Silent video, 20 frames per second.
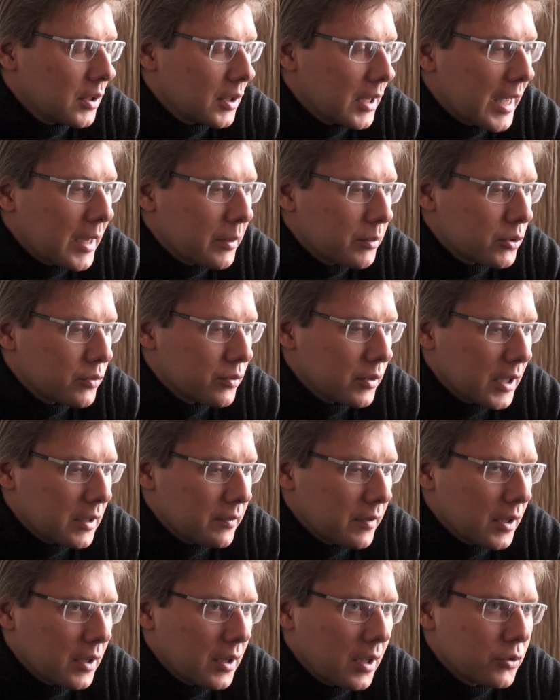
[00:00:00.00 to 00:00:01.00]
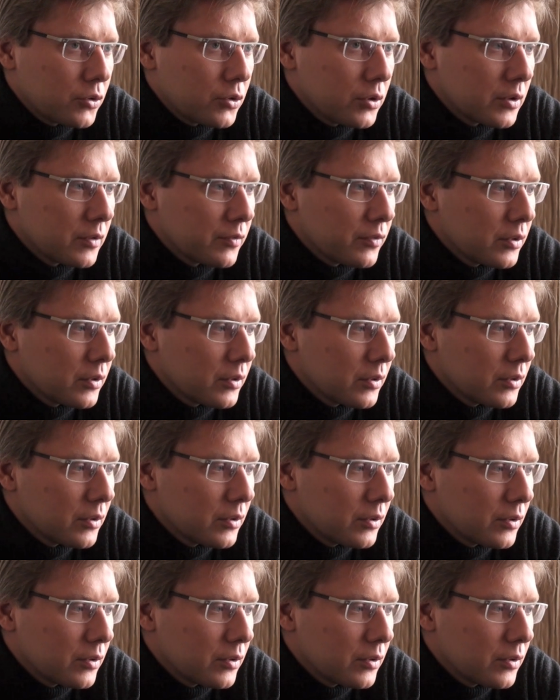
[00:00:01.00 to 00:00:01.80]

language, for Latvian culture, and for,